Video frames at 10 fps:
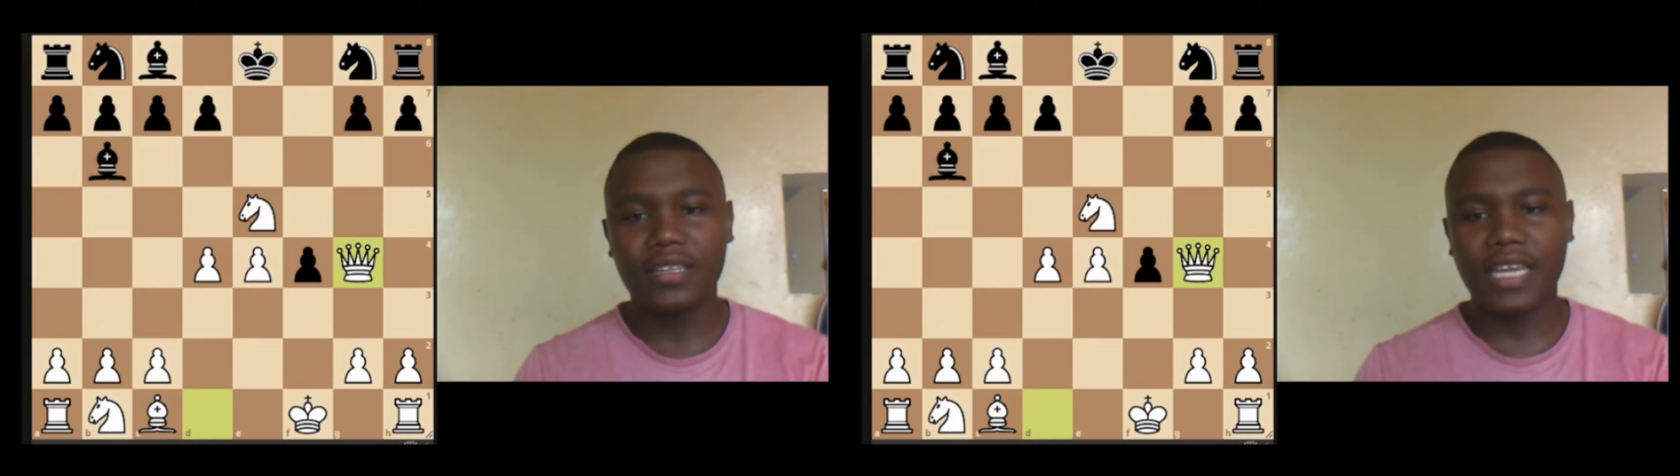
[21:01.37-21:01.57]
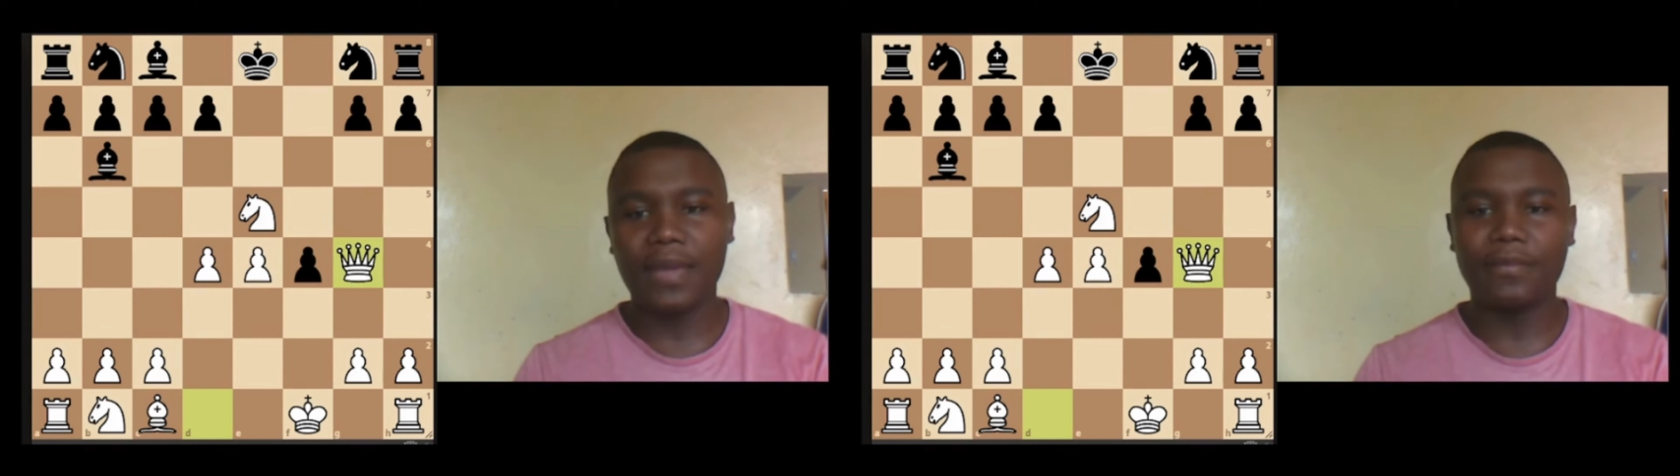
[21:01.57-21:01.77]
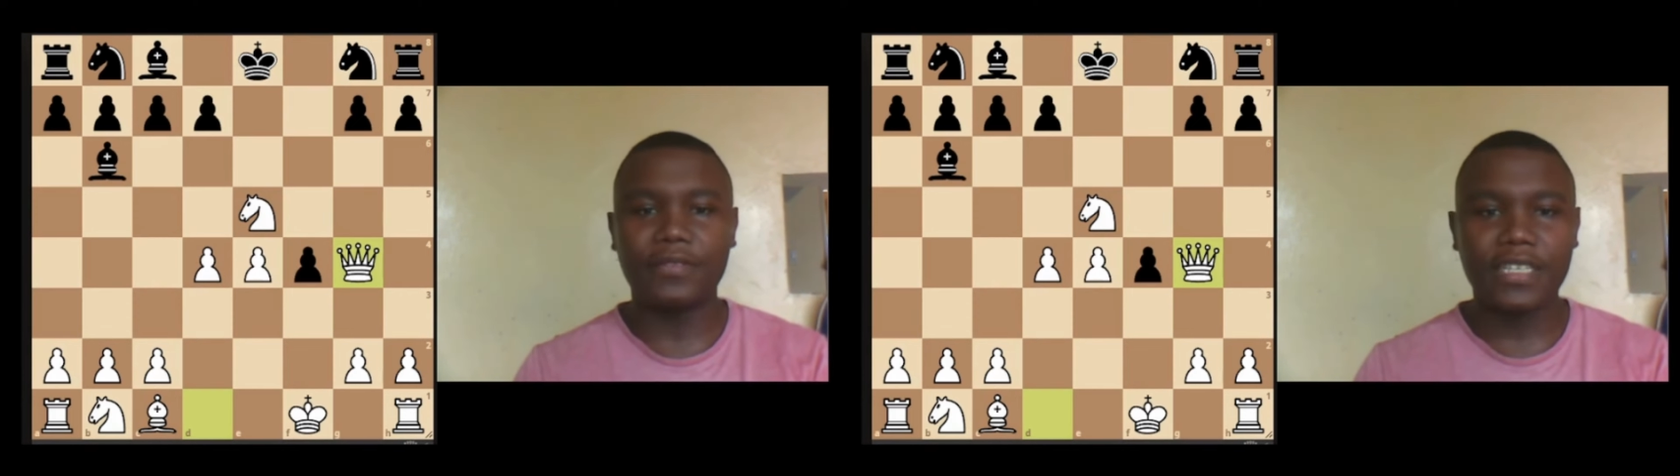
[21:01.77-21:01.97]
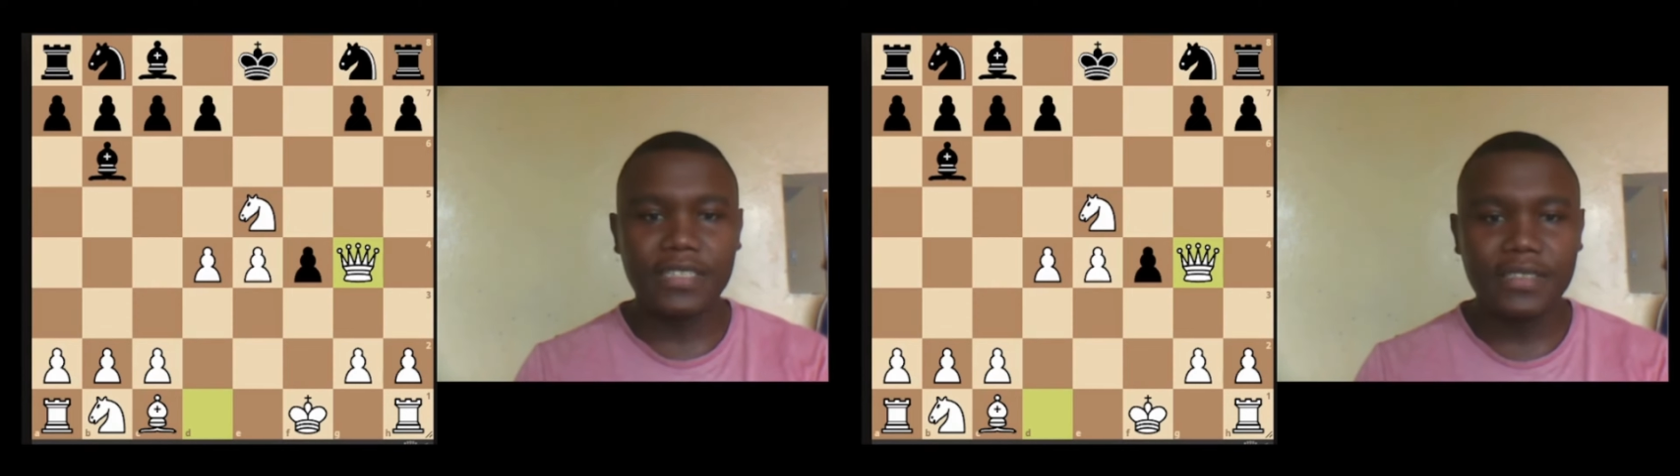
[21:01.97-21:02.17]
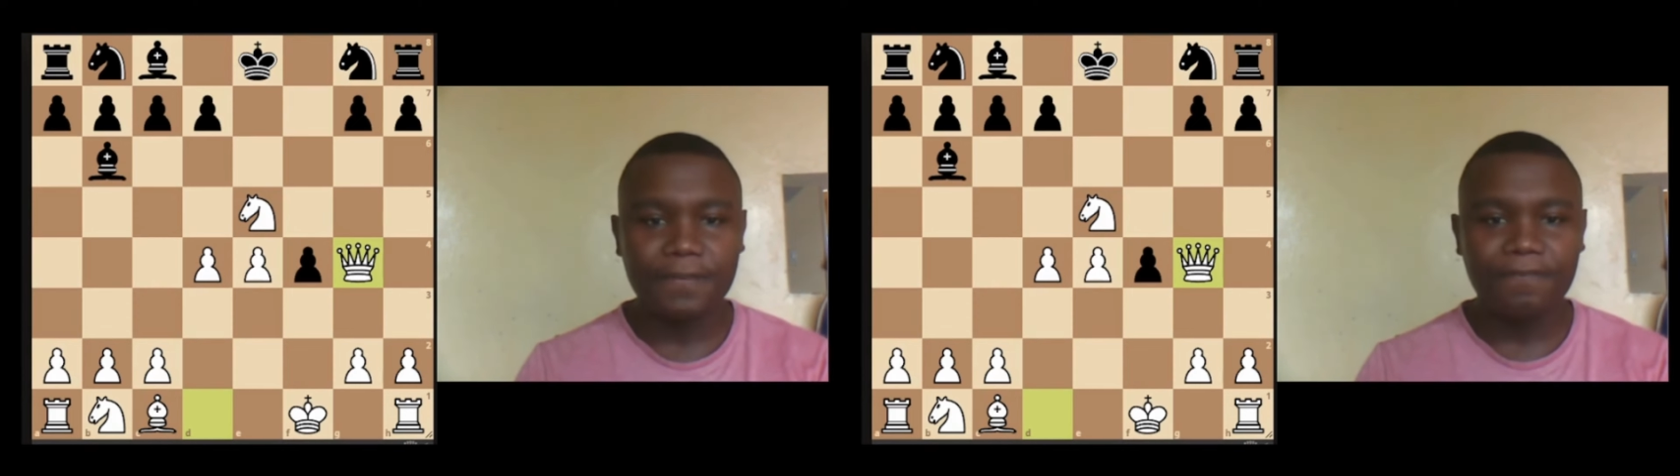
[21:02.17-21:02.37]
the game of chess.
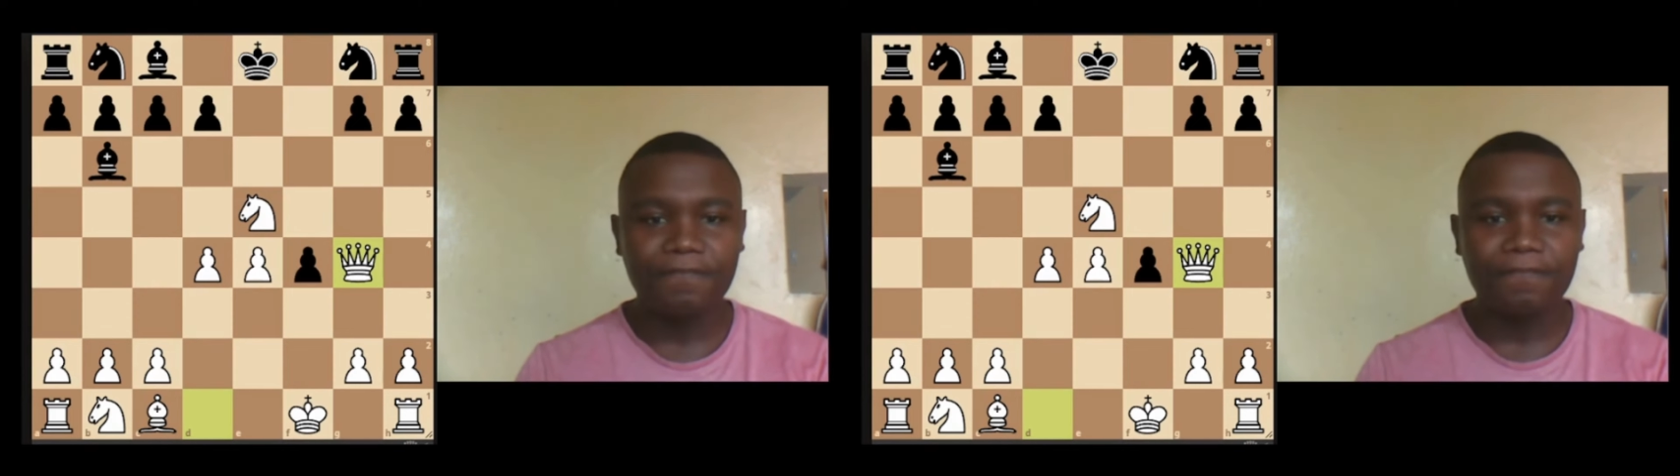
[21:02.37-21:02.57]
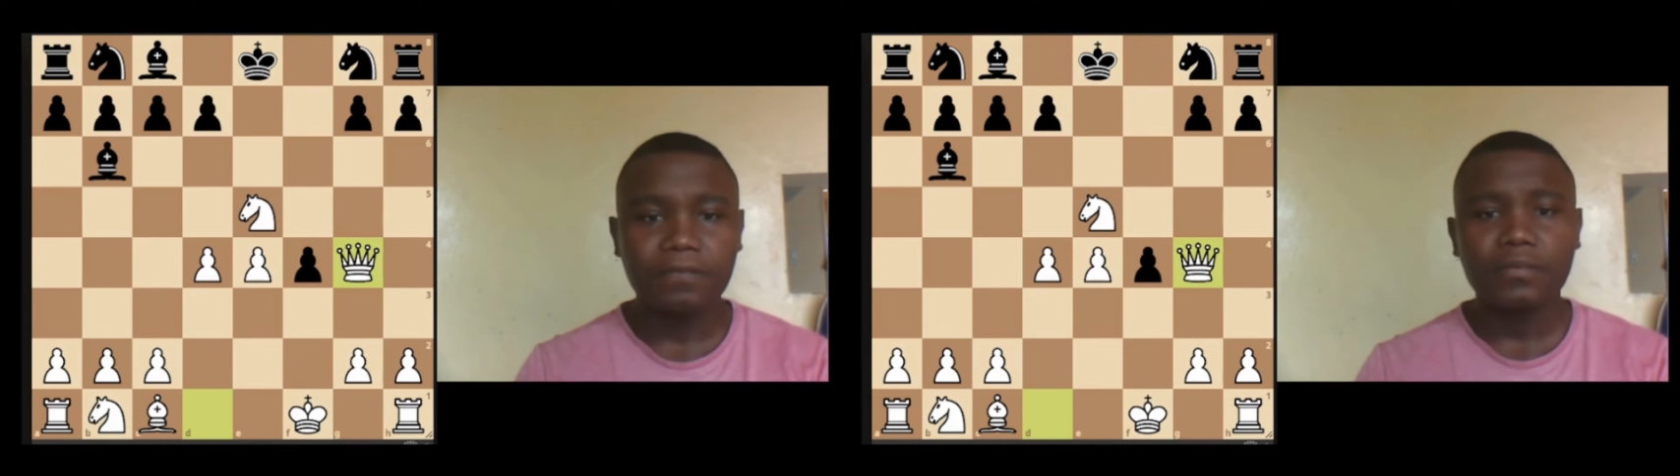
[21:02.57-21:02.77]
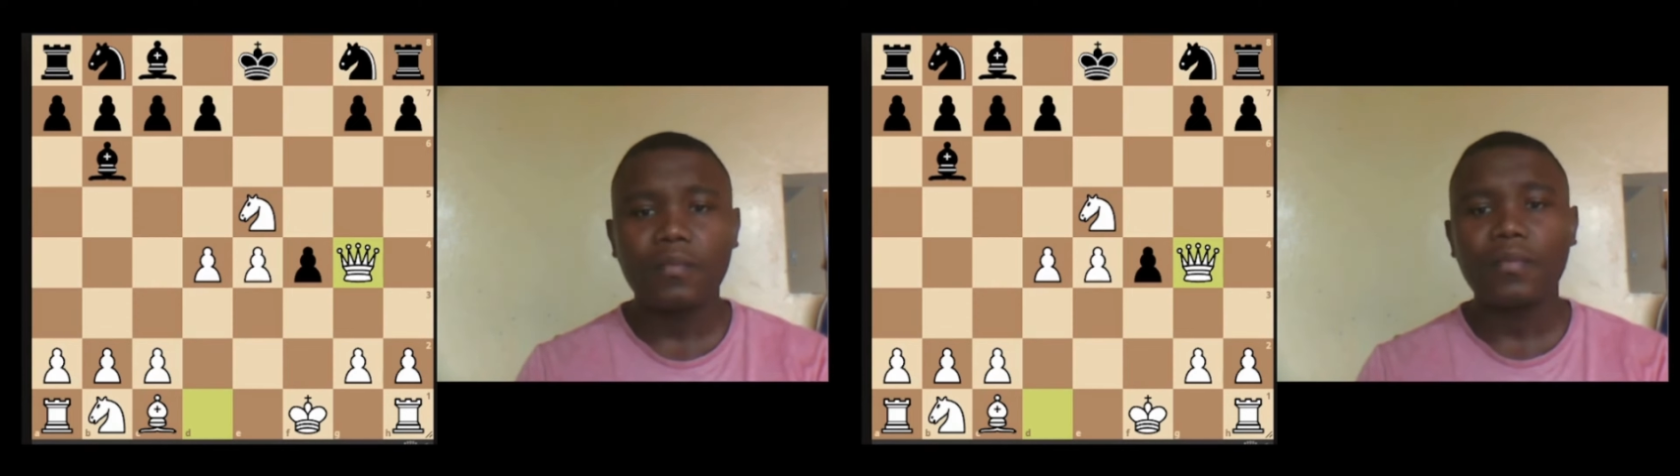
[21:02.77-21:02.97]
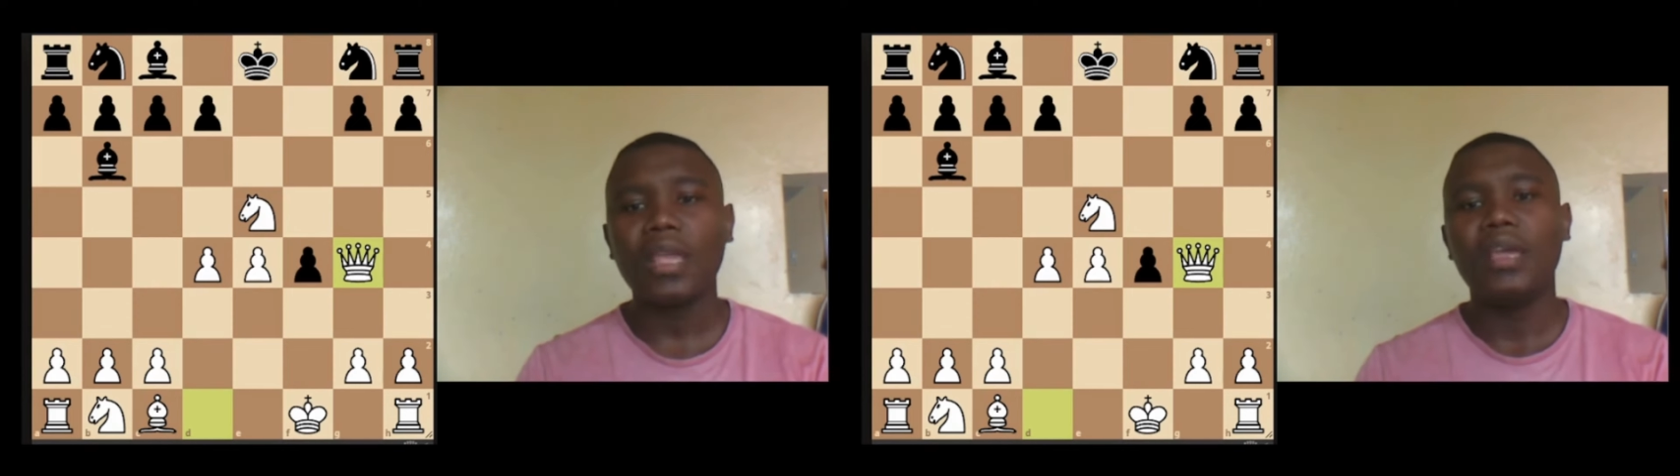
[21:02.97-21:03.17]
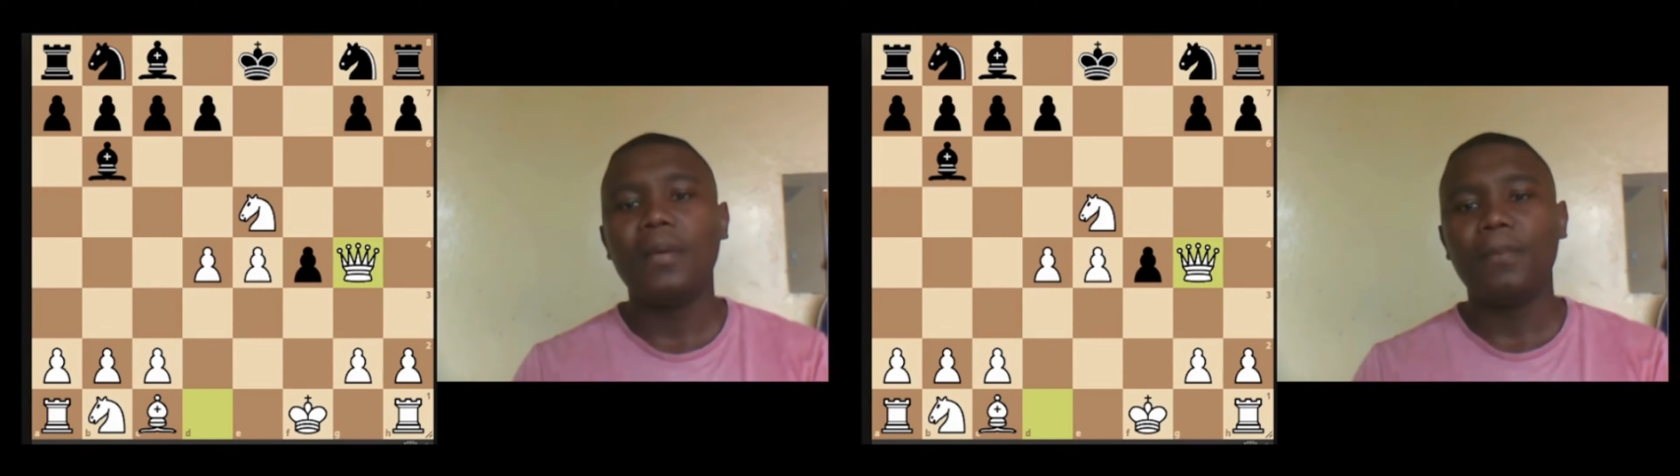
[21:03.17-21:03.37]

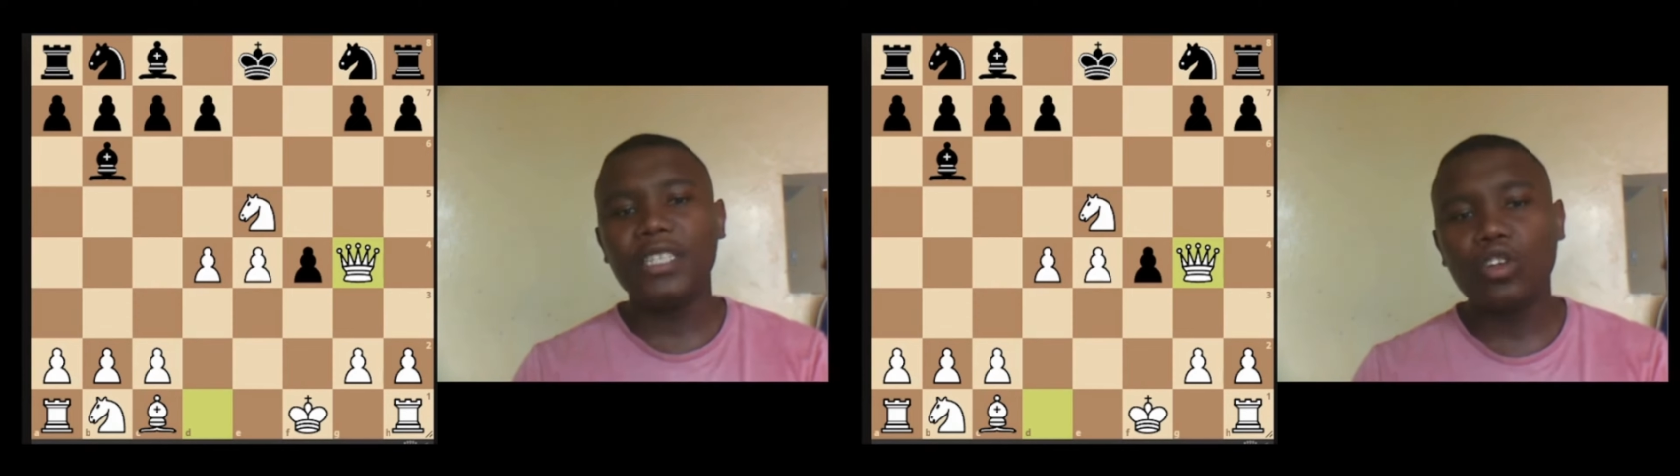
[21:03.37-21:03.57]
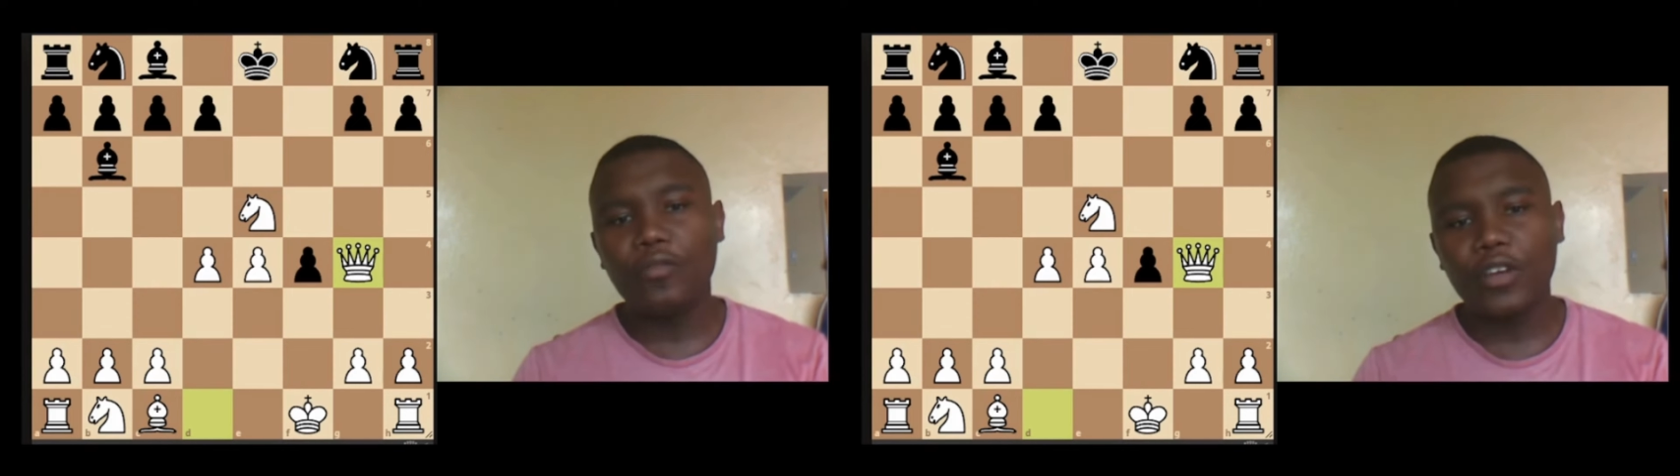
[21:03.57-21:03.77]
Please don't